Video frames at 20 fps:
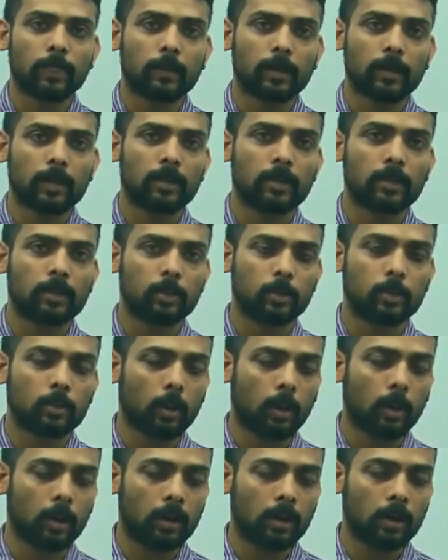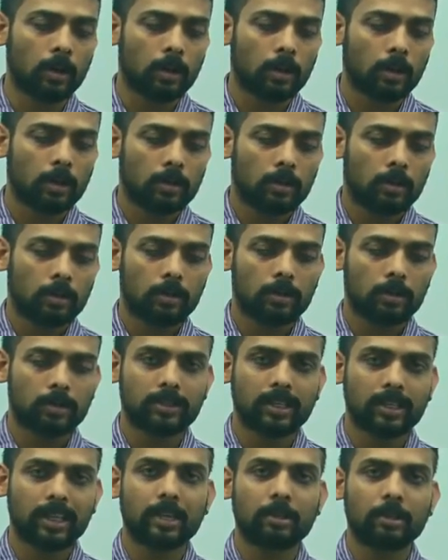okay, you call uh, the
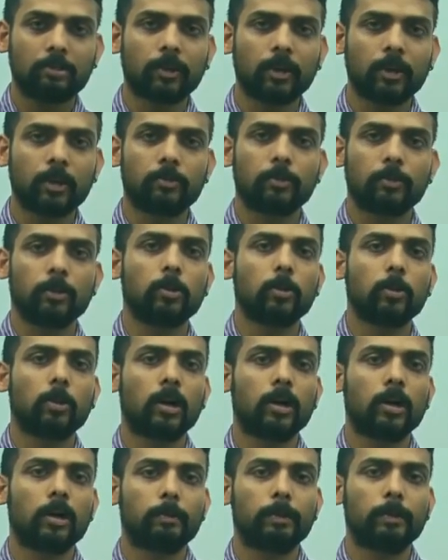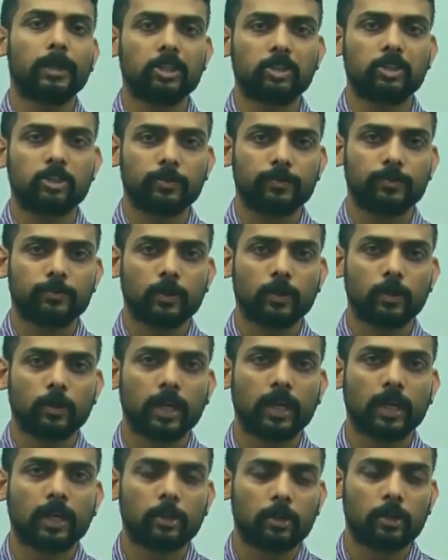screen in front of you, you call it a page.
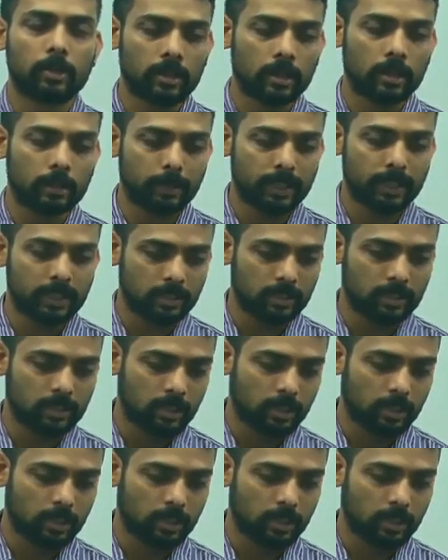Okay, and you turn the pages.